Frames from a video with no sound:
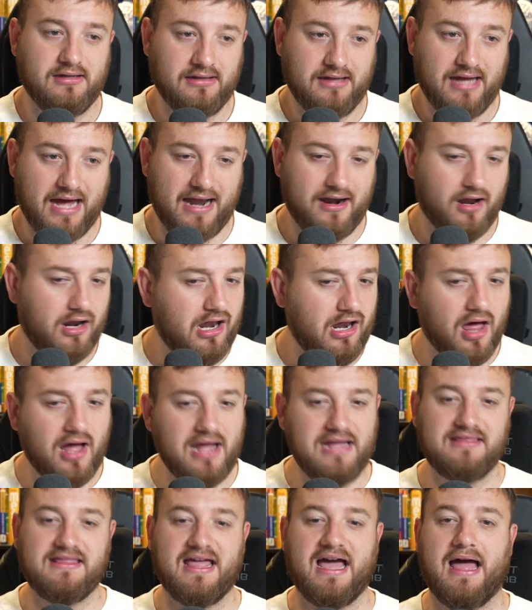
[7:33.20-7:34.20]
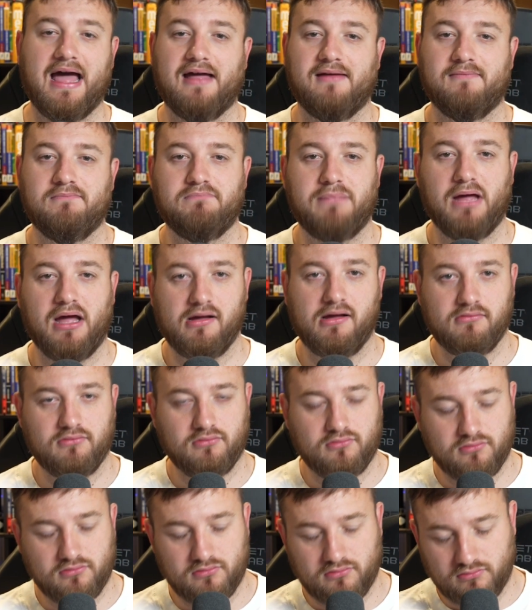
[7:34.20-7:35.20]
And I like that. But
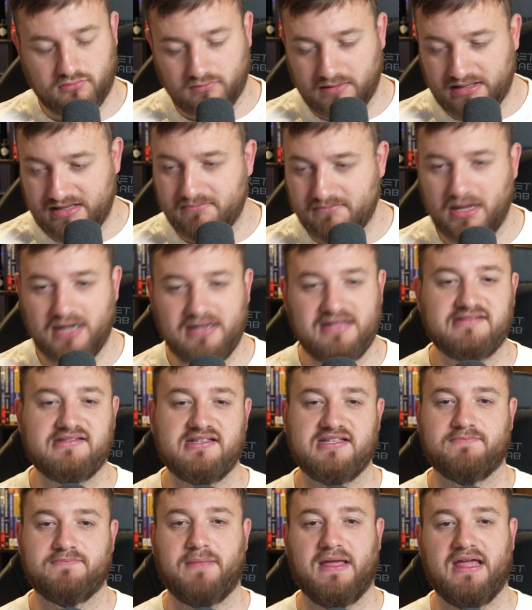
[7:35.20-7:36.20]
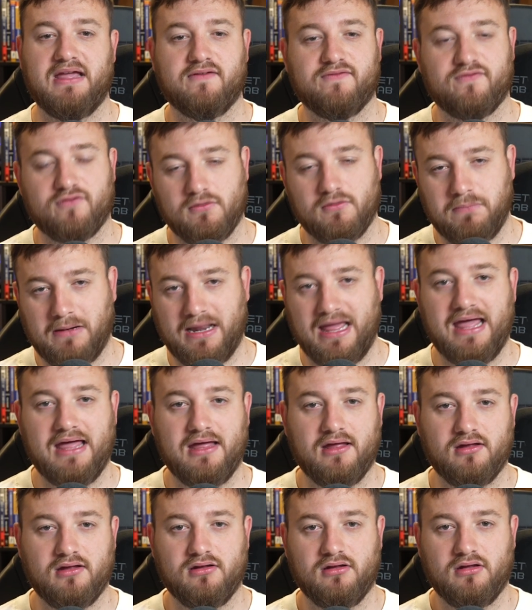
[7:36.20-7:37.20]
when the money's this big for a player
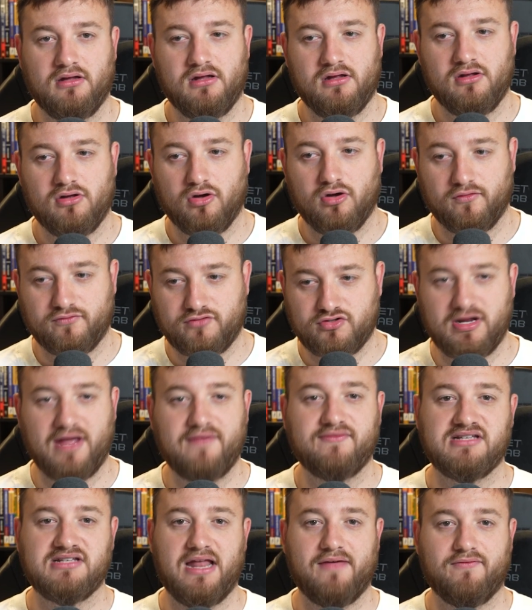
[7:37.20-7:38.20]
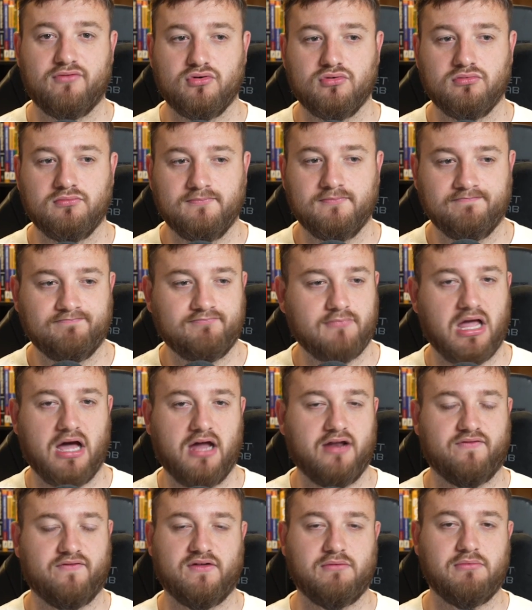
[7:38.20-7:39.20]
of Trev's level, I
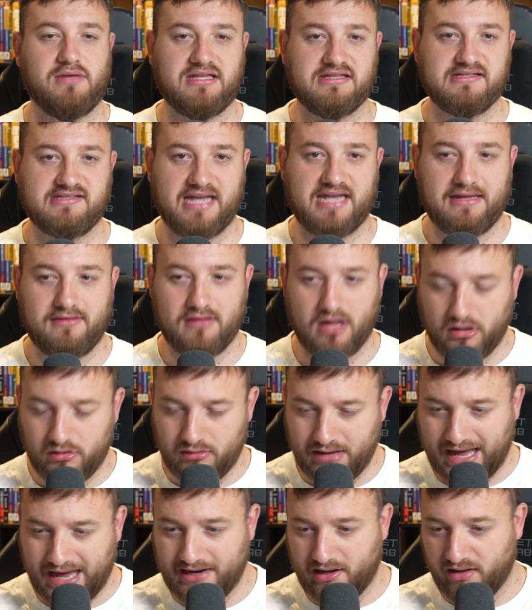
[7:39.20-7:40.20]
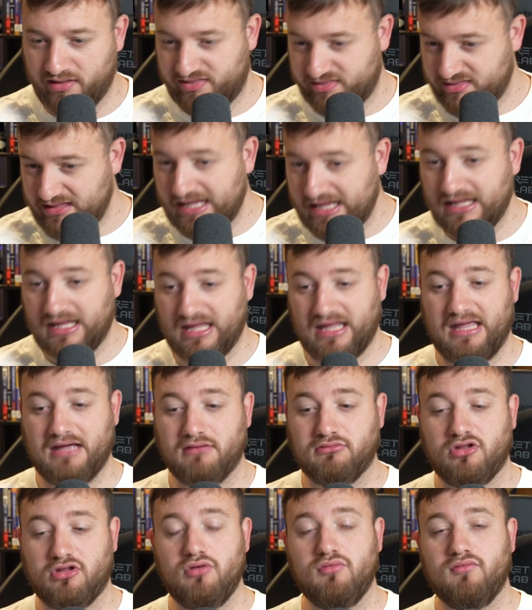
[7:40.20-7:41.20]
don't think we can say no. And I think he'll
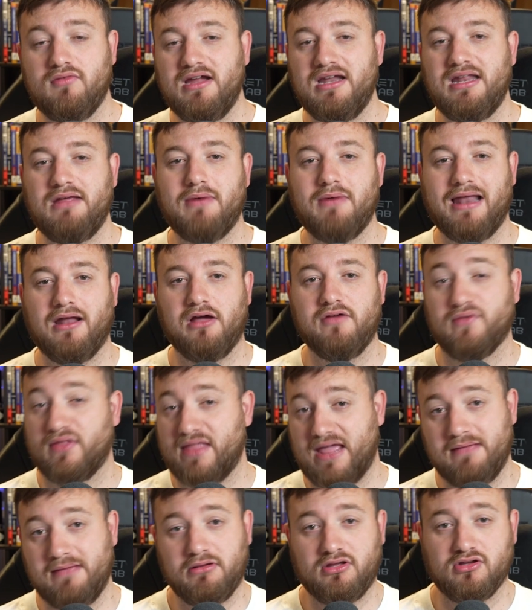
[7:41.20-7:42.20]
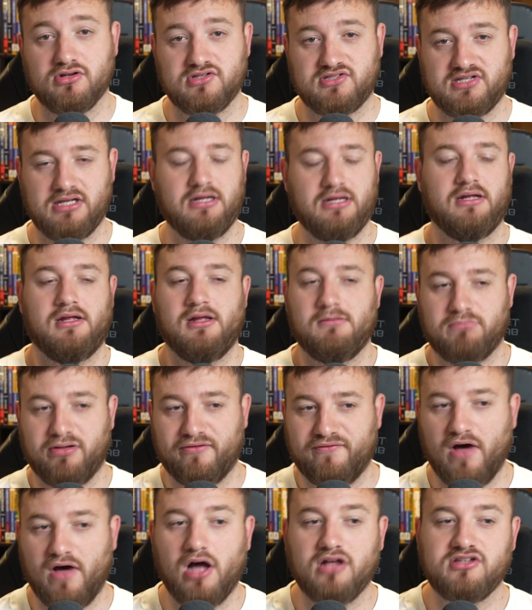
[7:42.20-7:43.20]
do really well over there because
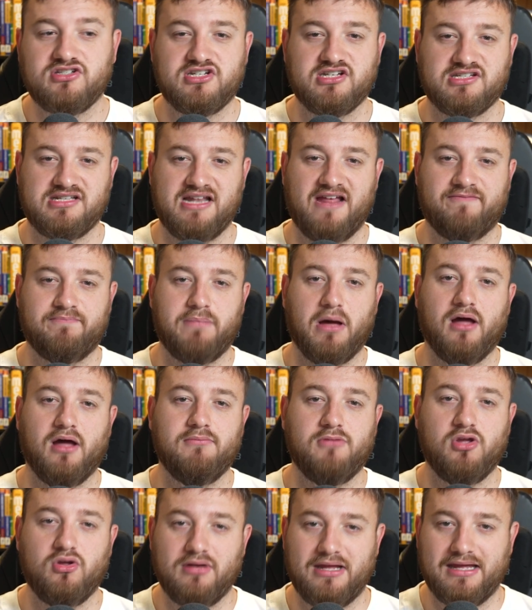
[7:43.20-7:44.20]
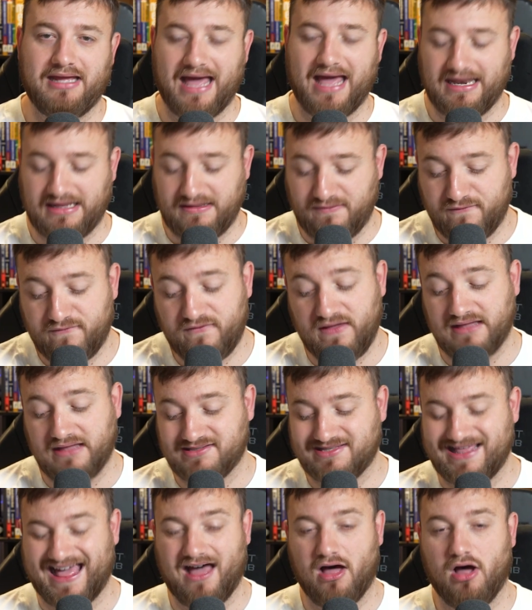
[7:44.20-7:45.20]
Pavard's just left Bayern Munich and he fits
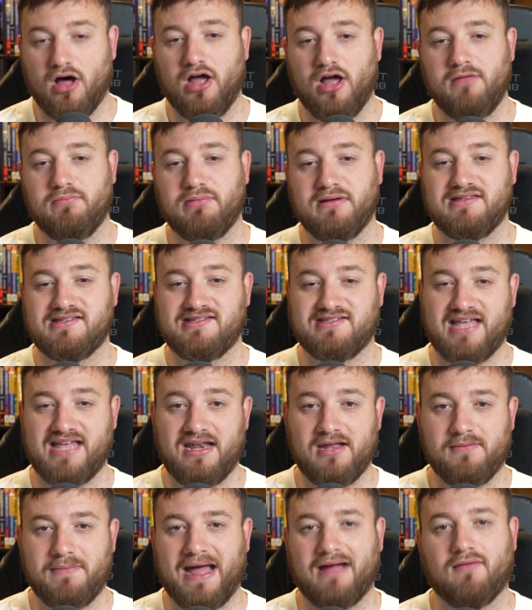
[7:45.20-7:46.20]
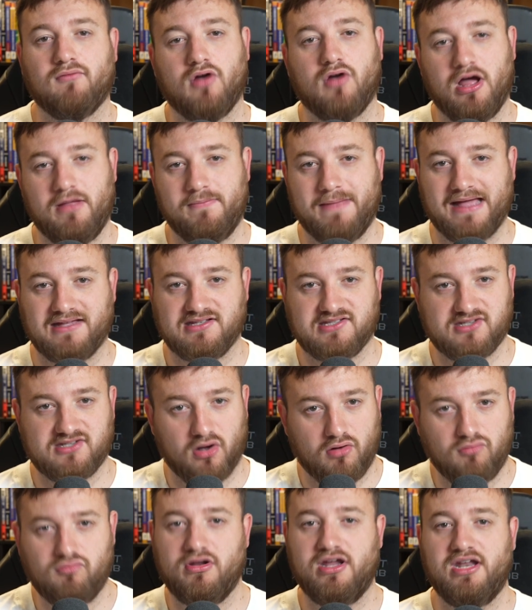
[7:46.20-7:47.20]
that hybrid centre-back, right-back slot
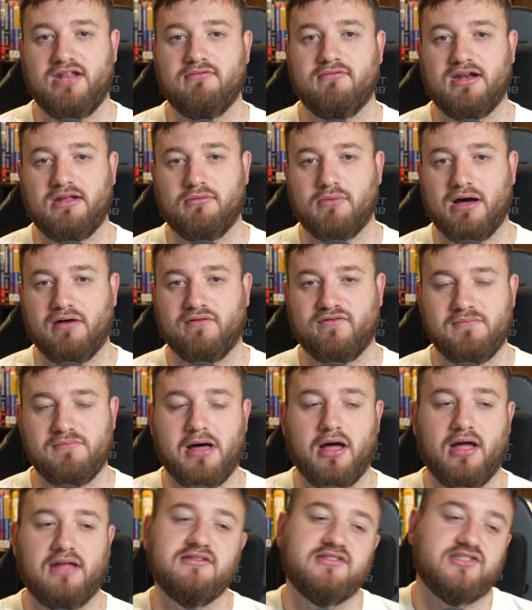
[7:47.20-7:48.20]
really, really well for Bayern.